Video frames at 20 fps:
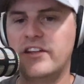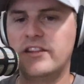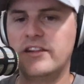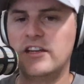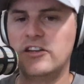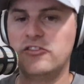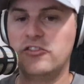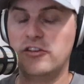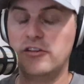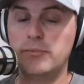and
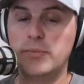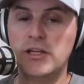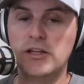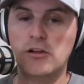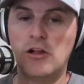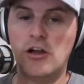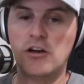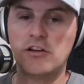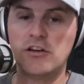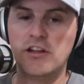they should have been
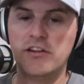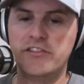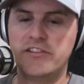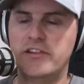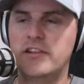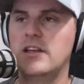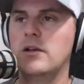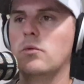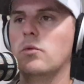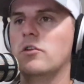lock nuts,
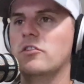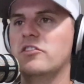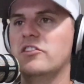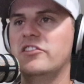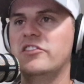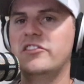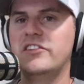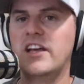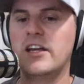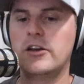and they were
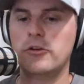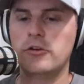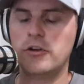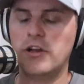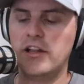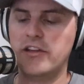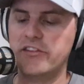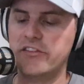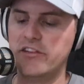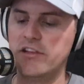just standard
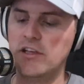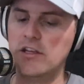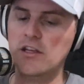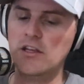nuts.